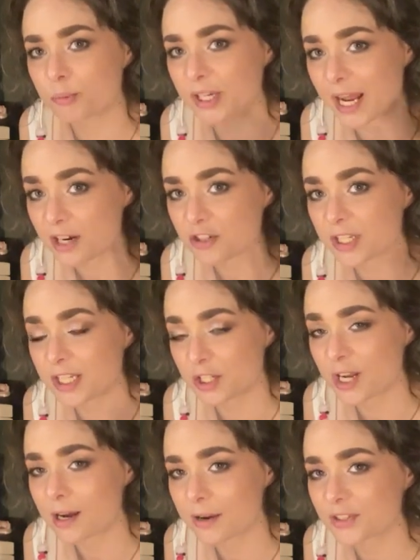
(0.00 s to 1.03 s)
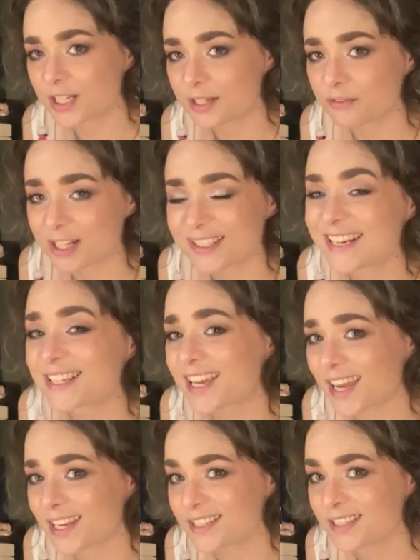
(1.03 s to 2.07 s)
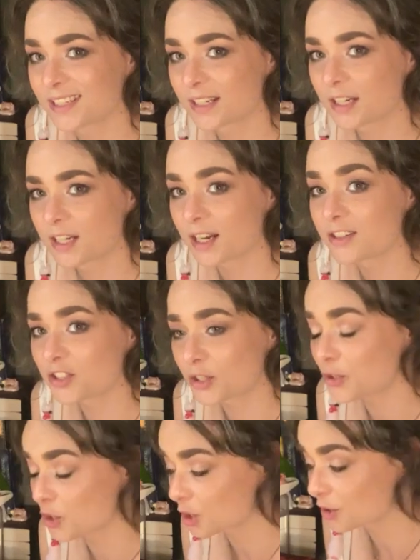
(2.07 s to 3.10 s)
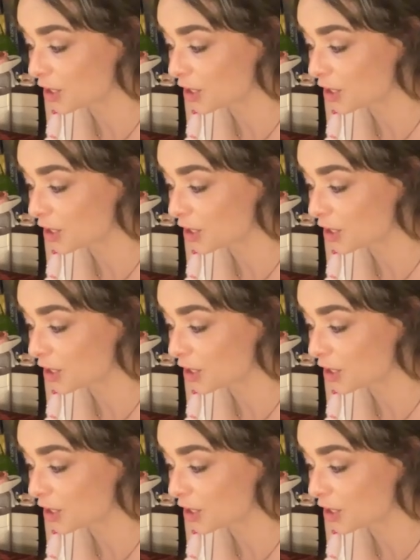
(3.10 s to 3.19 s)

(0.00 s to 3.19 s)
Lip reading: but actually you now have to live on 10K until you're